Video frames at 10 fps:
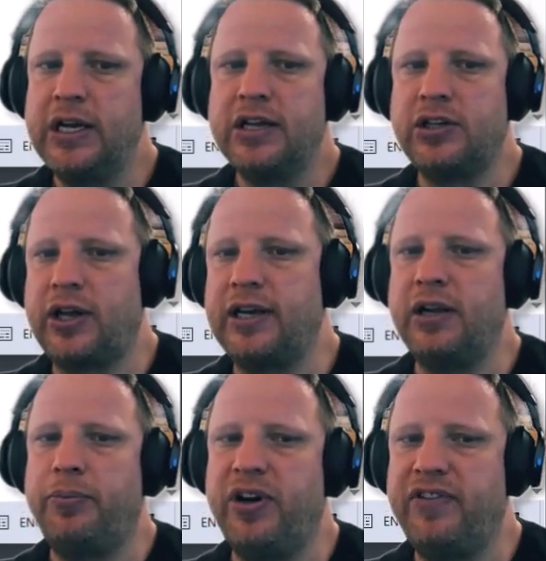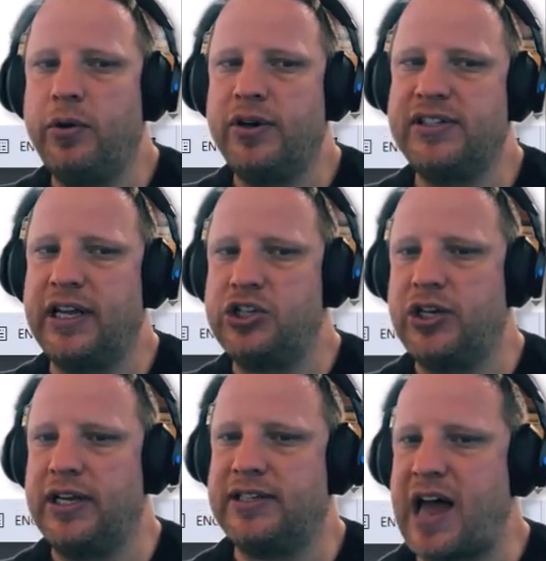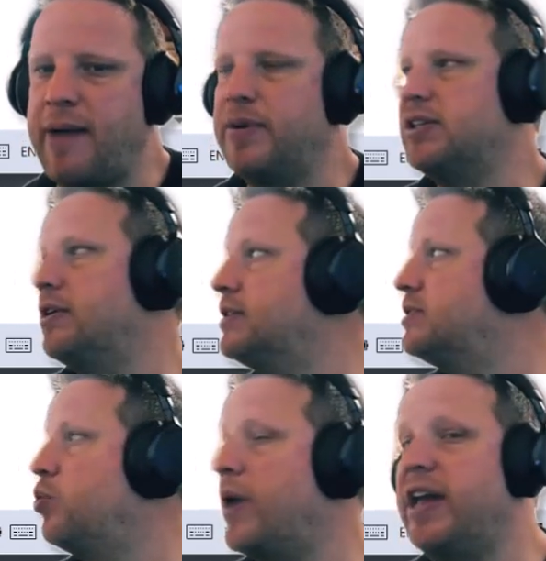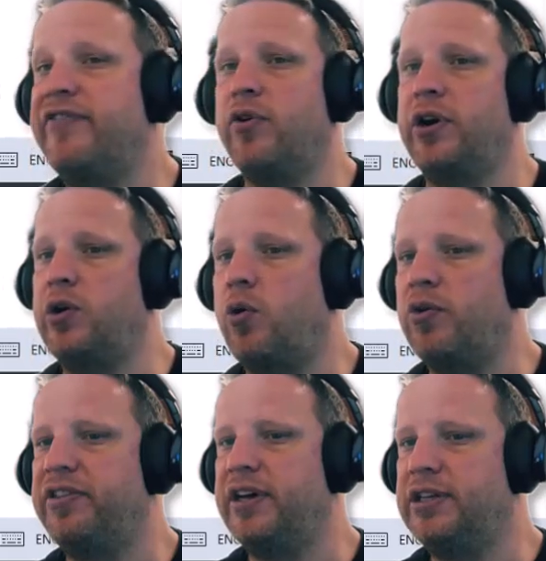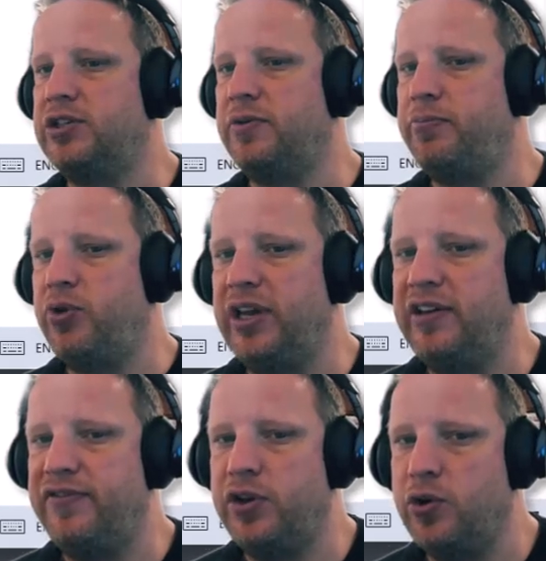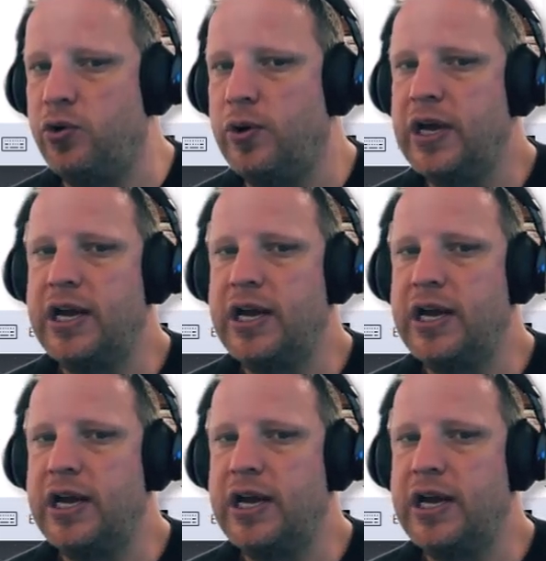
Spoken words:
So Kindle Previewer essentially is Amazon's way for an author to preview